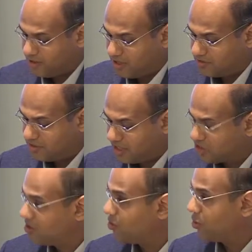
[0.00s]
at the
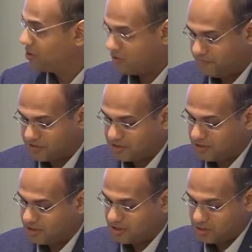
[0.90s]
National Audit Office in
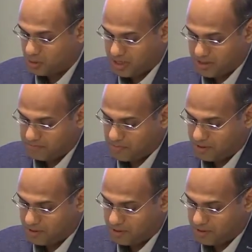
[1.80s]
the UK,